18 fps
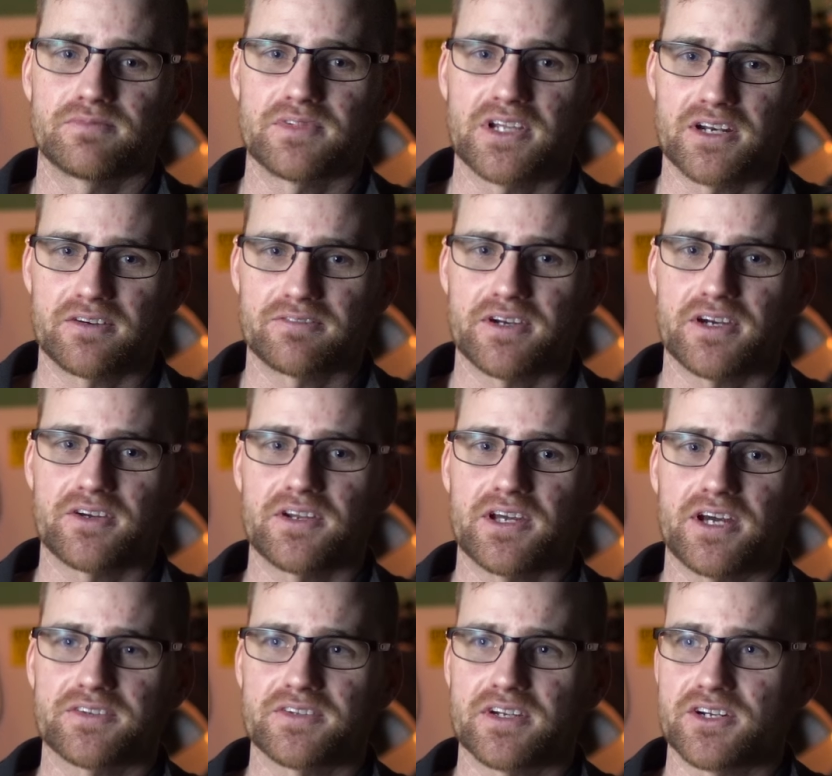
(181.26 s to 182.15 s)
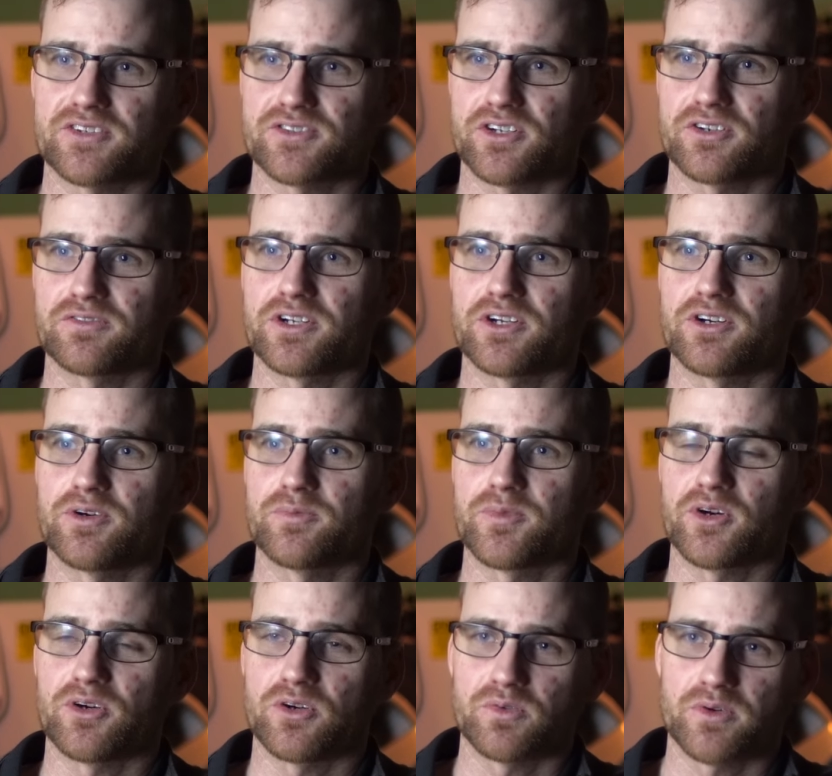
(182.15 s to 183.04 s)
Later found out that I drove it home
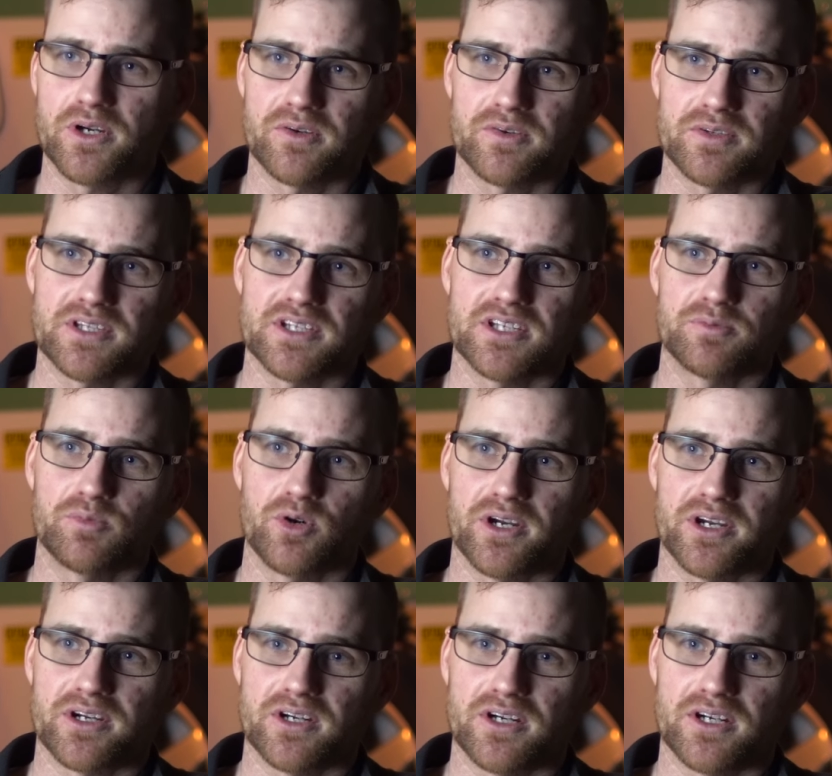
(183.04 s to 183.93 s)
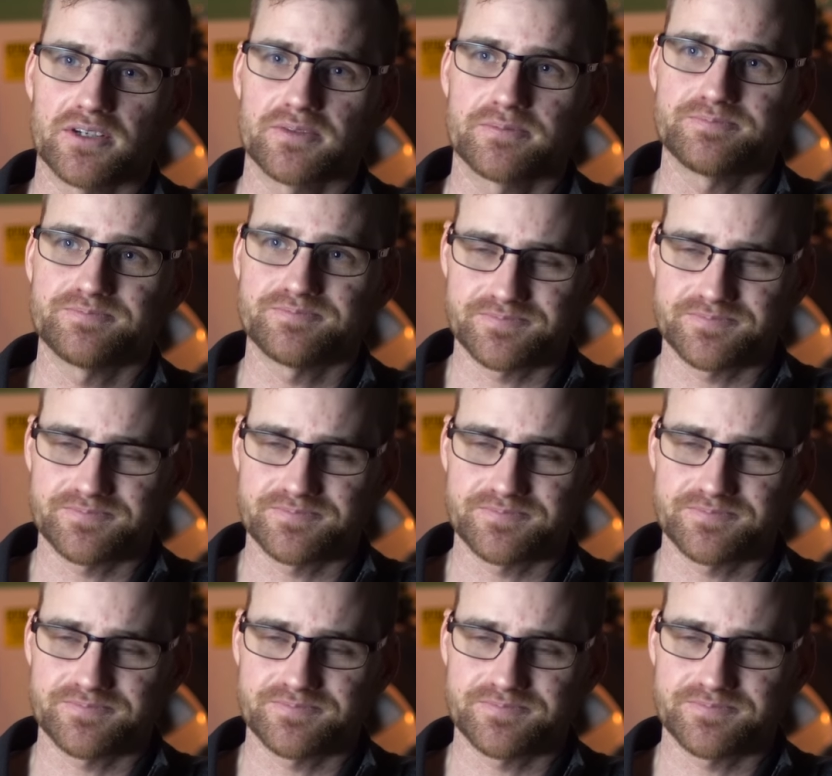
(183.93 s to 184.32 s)
the whole way with the e-brake on.